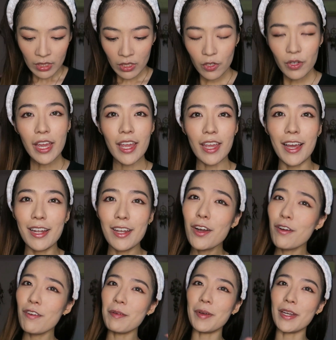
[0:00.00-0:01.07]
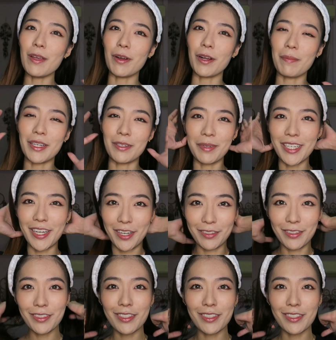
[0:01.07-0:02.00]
Okay, hello everybody, welcome back to my channel.